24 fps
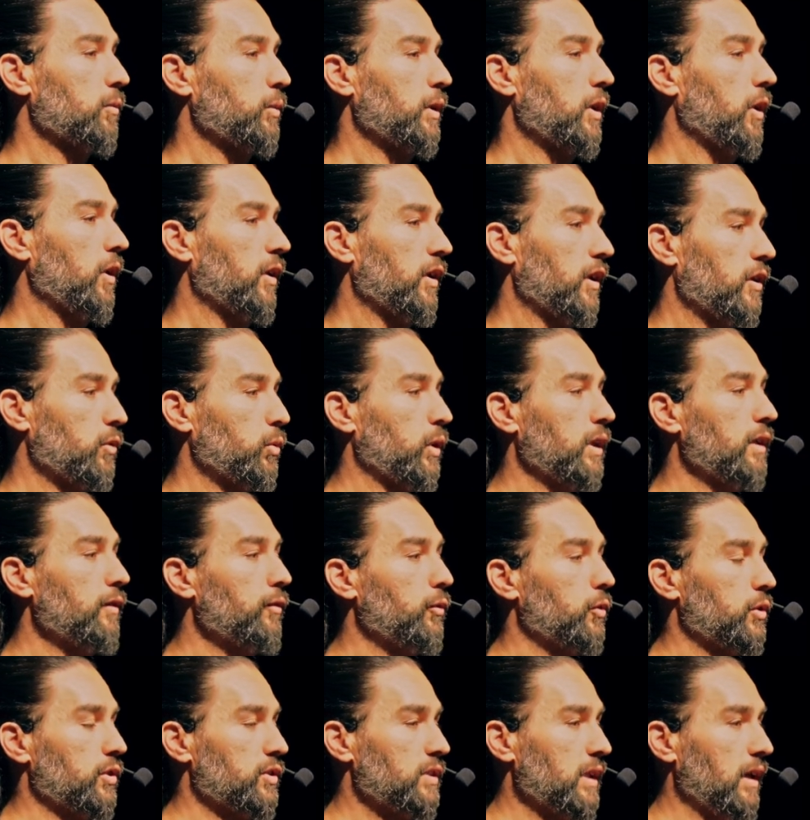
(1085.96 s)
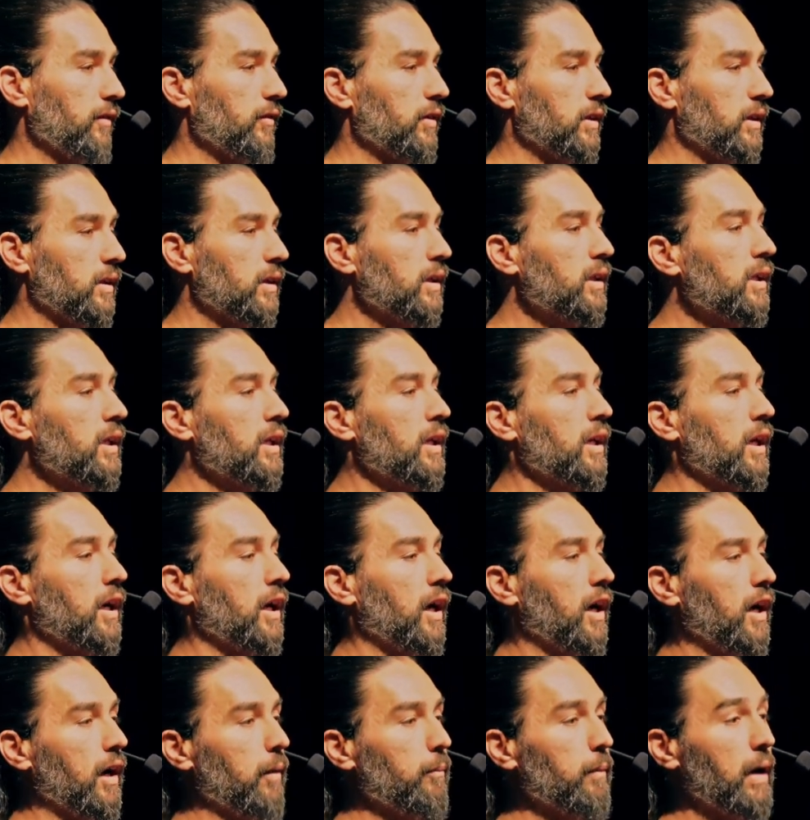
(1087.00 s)
we call it a 24/7
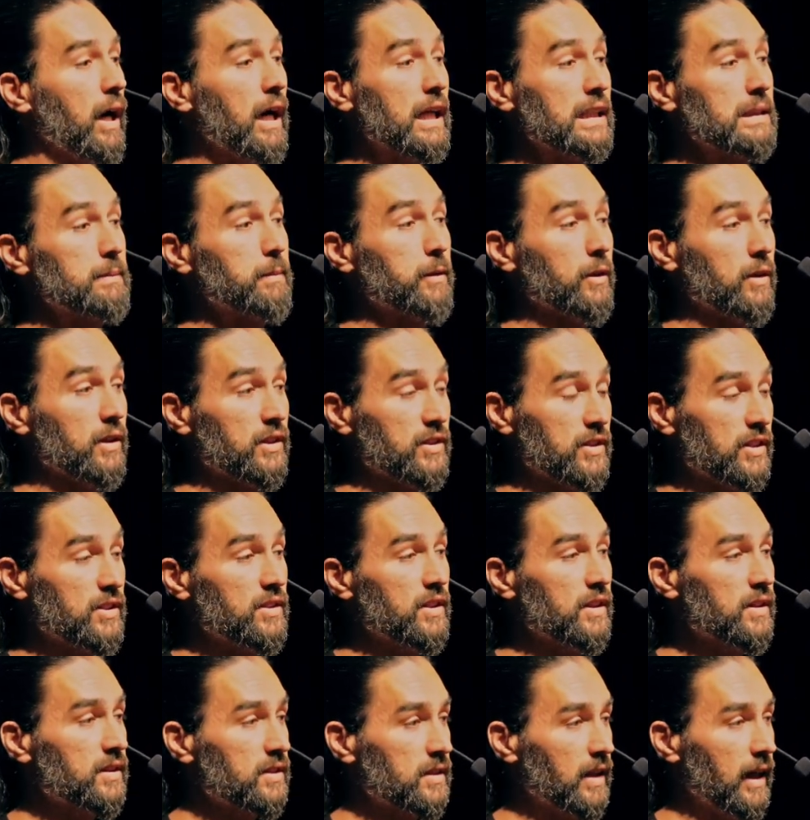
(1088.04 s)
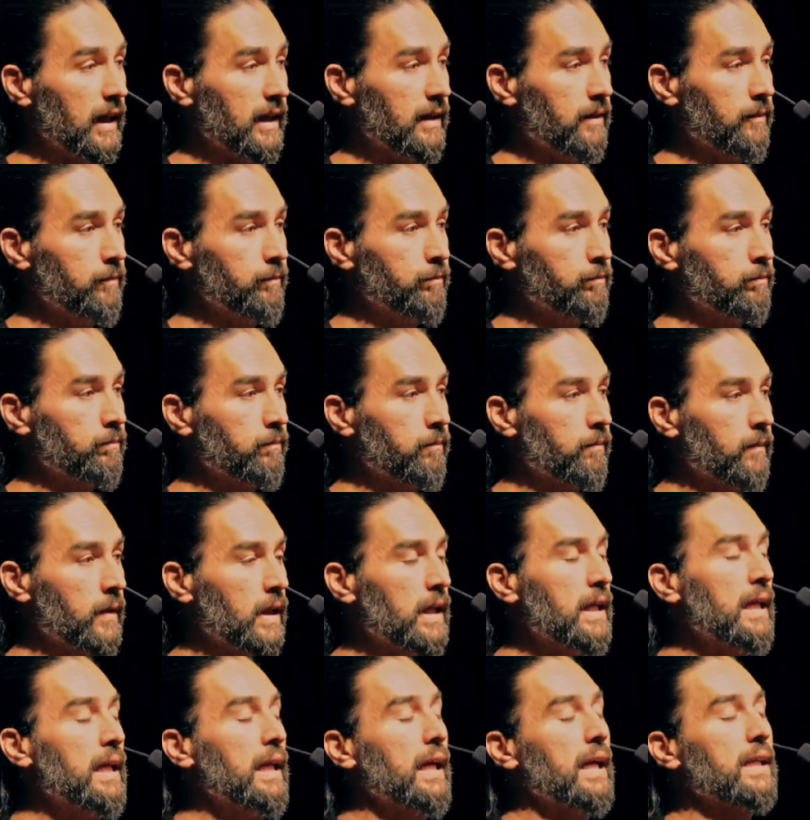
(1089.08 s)
hospital assistance line.
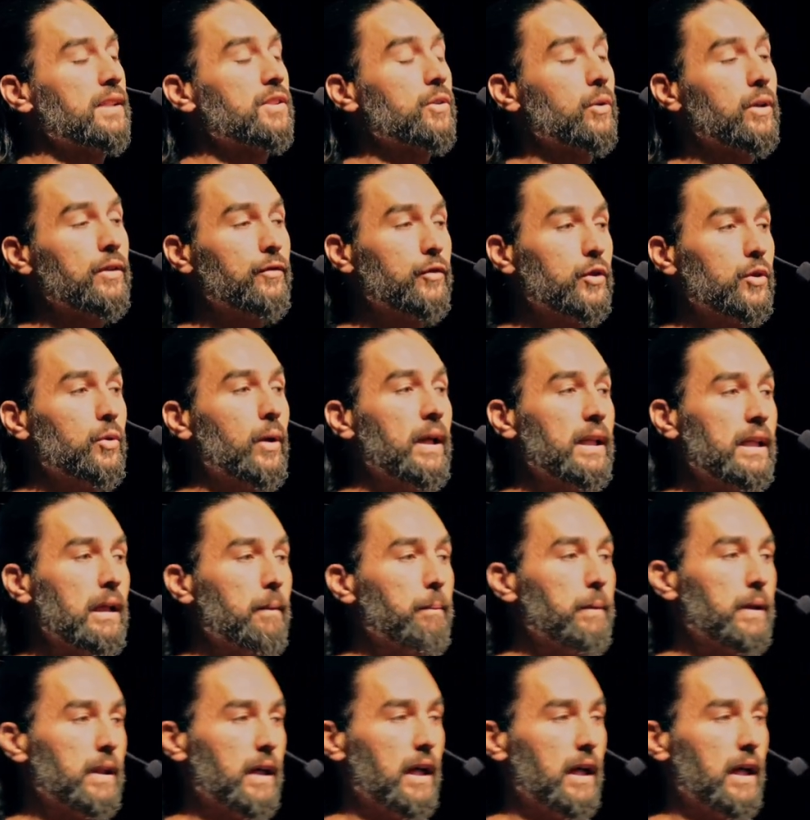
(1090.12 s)
And so if you end up in the